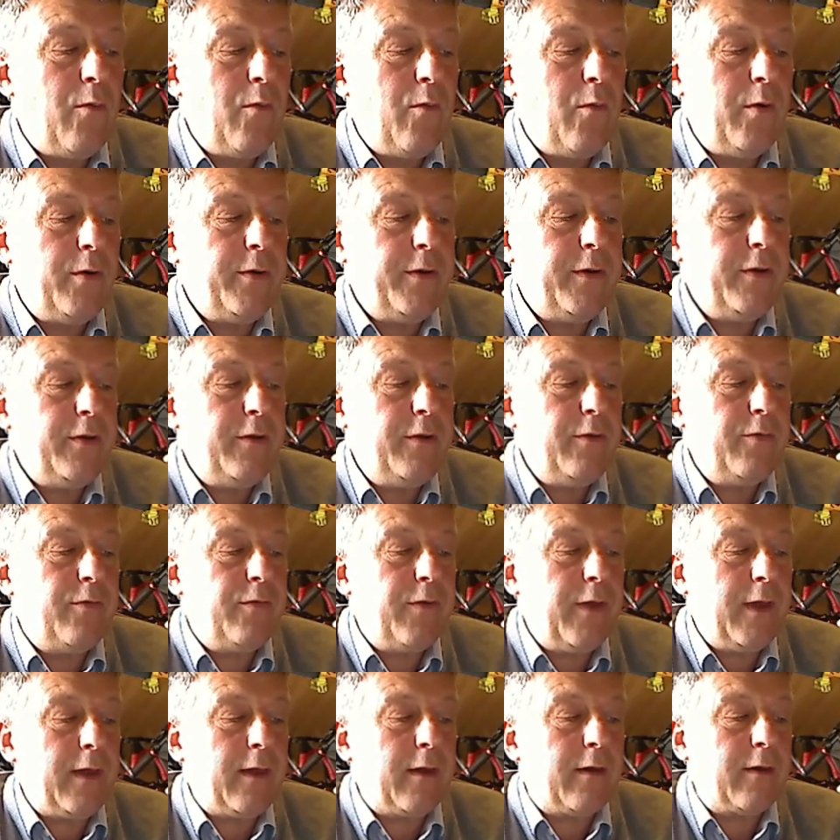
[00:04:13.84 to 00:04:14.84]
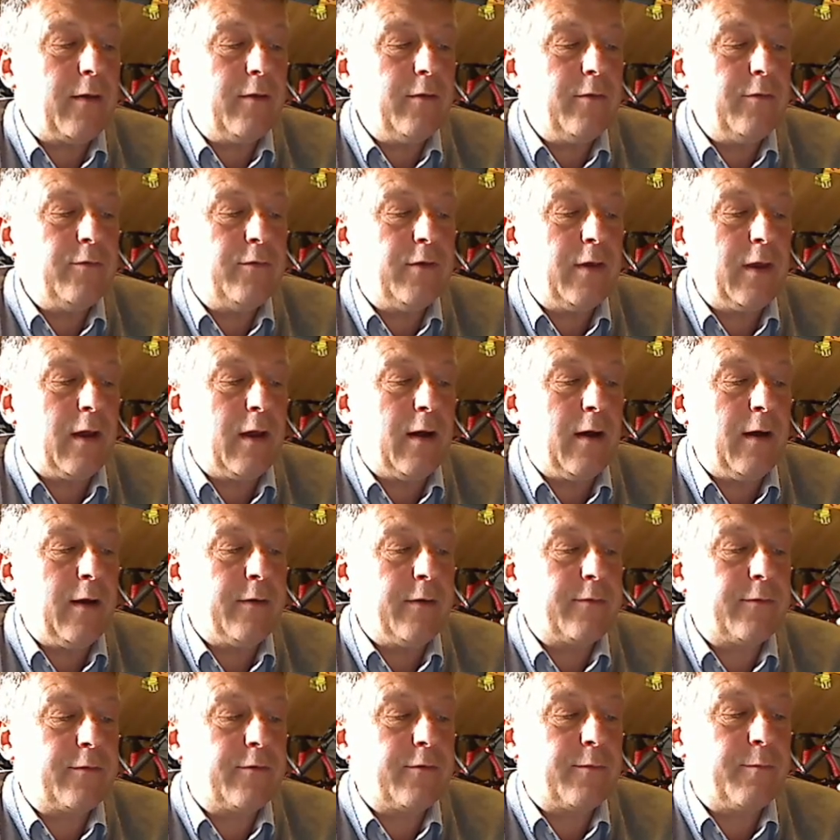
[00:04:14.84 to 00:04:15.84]
what did you think? She
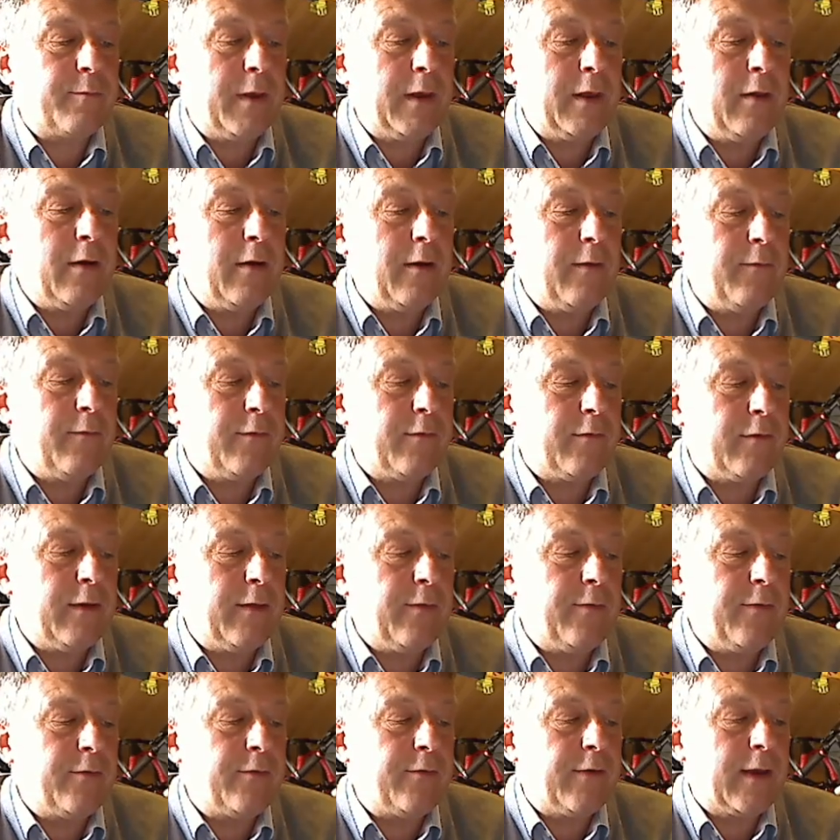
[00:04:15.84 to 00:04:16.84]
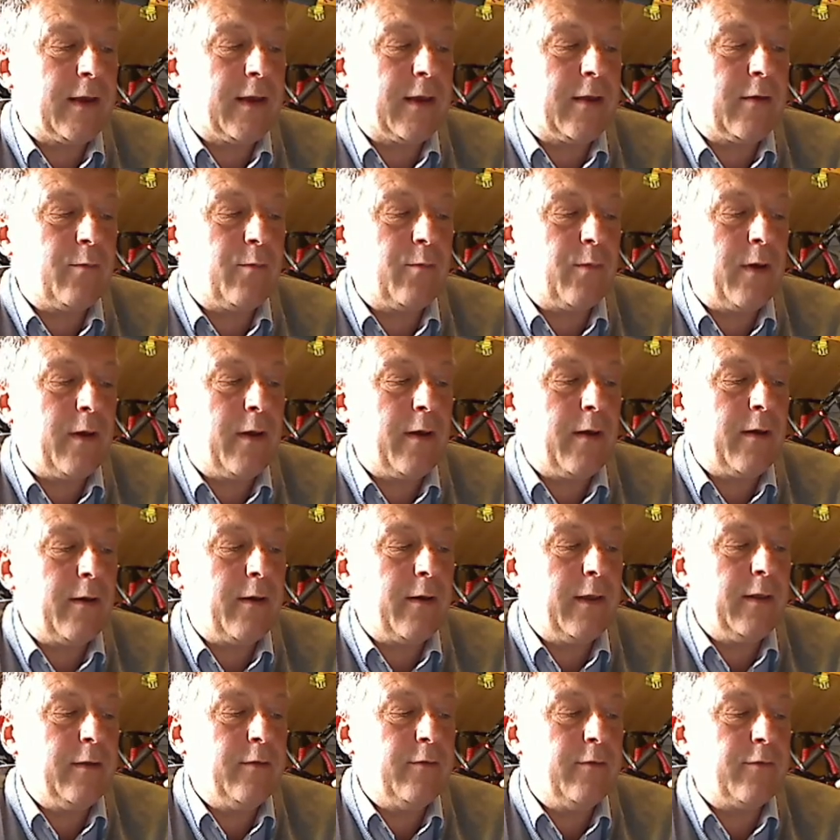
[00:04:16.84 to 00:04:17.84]
asks me nervously the second we're
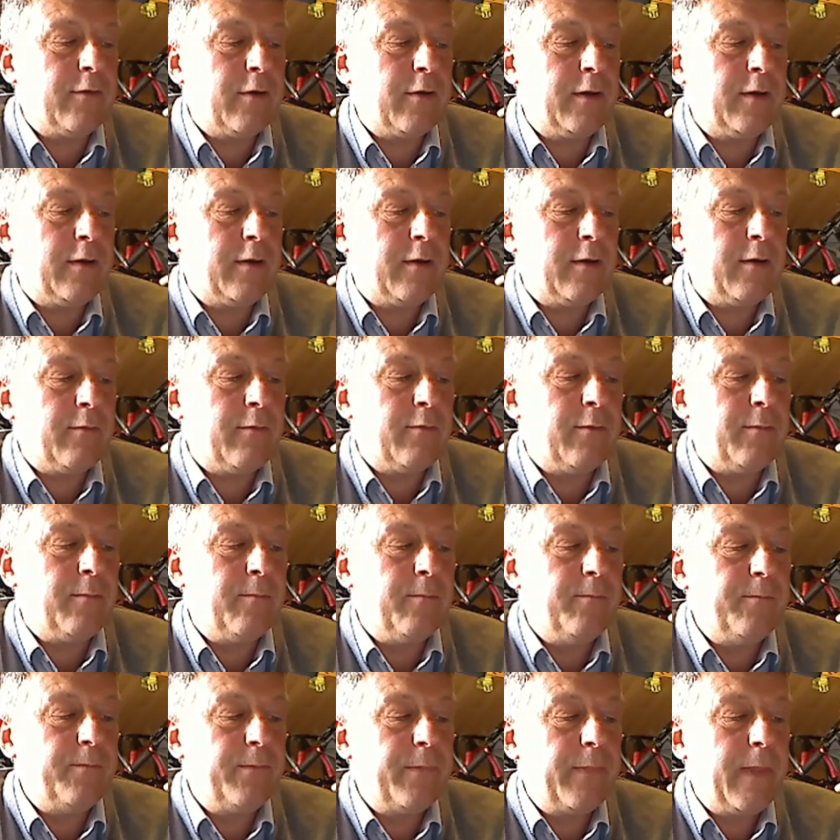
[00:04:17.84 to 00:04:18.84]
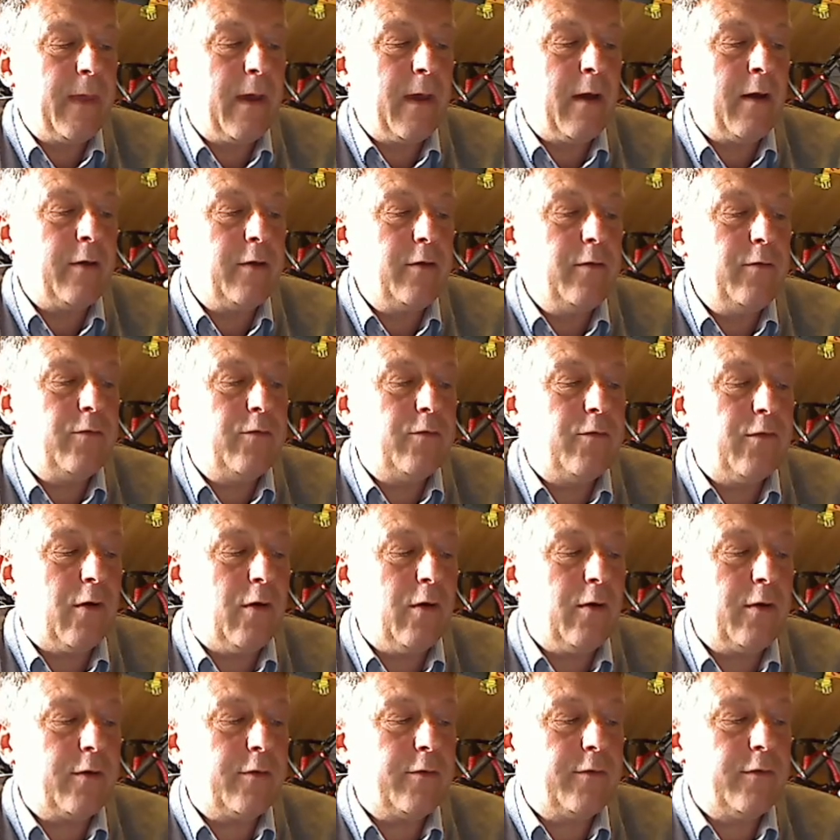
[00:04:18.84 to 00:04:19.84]
inside her room. Are you
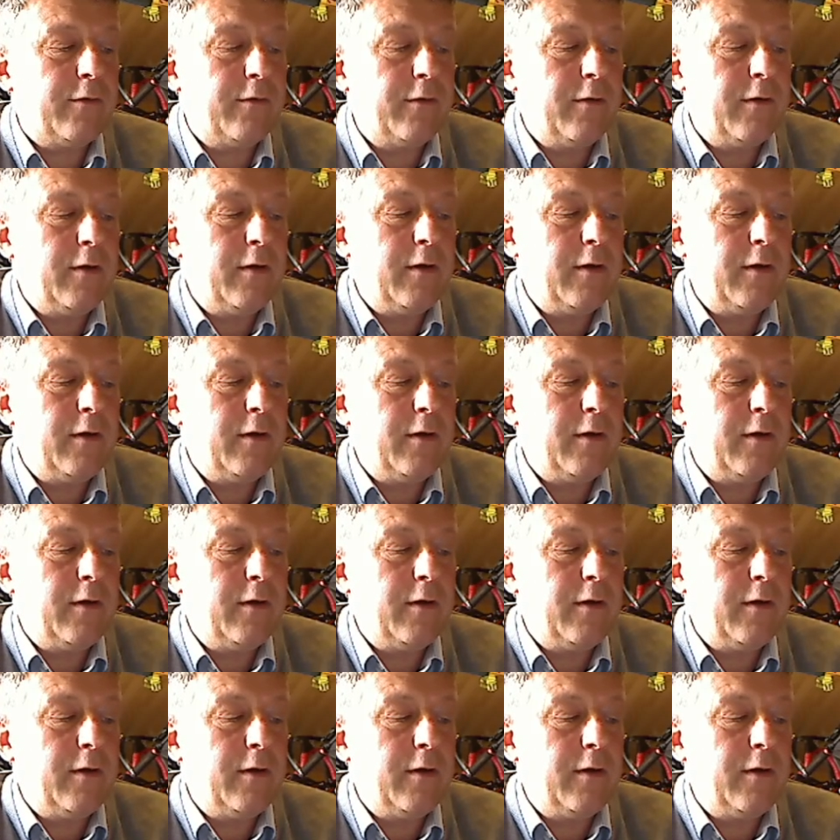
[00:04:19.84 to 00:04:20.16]
shocked?